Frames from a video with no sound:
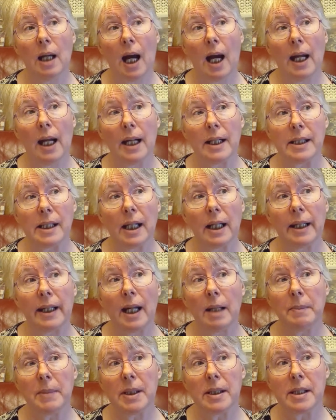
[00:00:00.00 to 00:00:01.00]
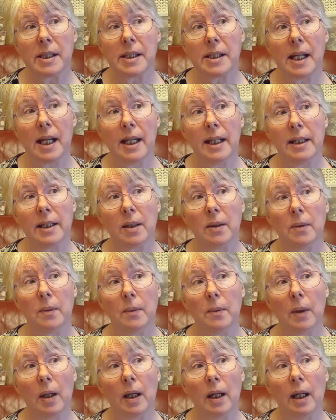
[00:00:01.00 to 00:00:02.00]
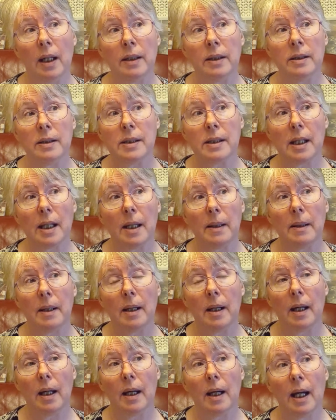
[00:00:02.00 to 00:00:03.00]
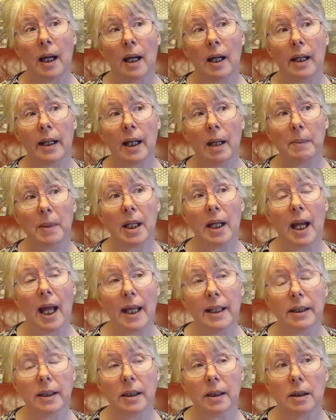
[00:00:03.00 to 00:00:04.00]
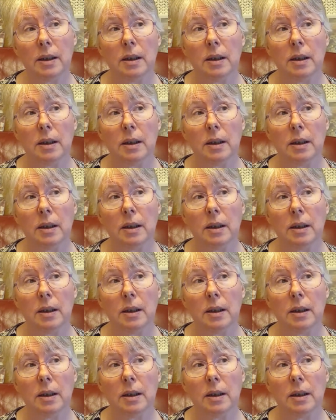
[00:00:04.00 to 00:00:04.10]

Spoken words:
I had a gammon steak and gammon and egg,